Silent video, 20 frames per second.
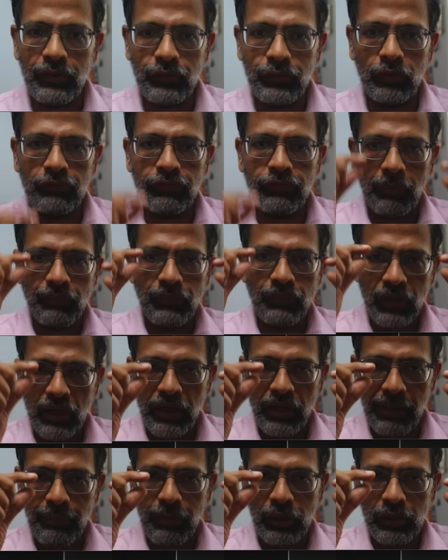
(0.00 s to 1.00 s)
So from
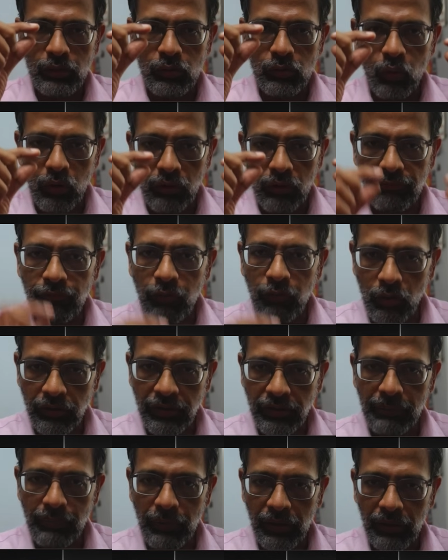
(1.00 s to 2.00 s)
3rd April, you go to 4th
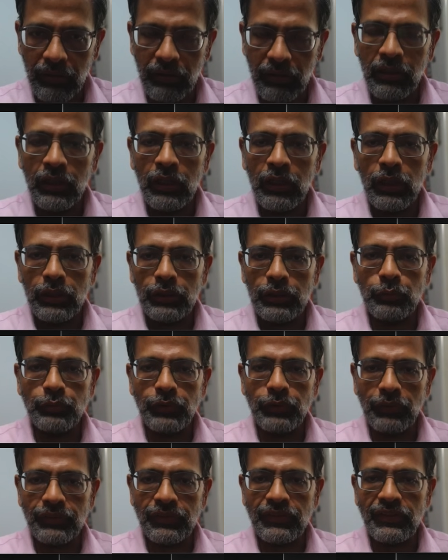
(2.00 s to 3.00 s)
April
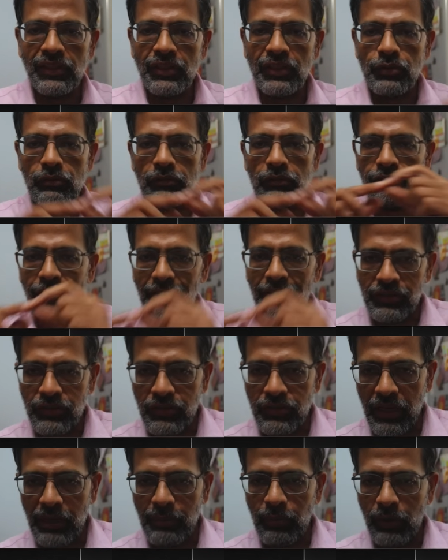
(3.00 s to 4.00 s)
2006 to
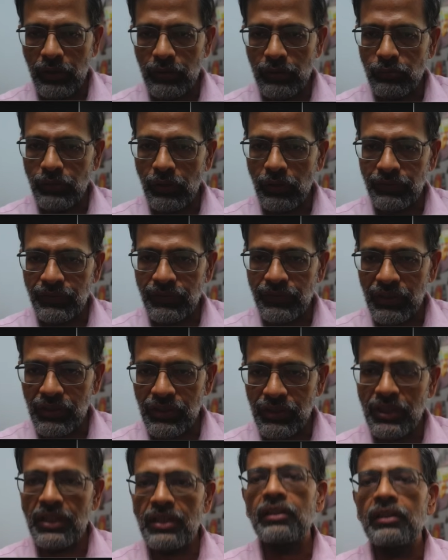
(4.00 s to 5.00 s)
1st April
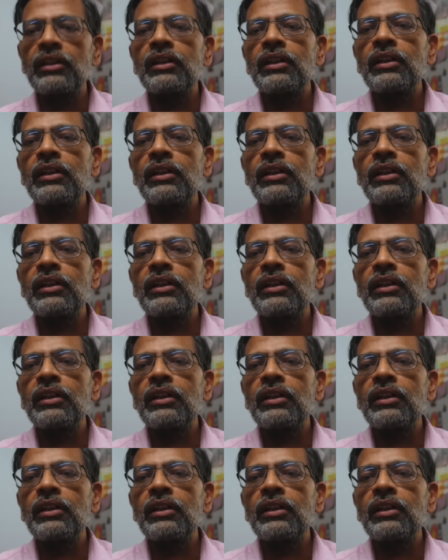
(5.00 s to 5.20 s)
2016.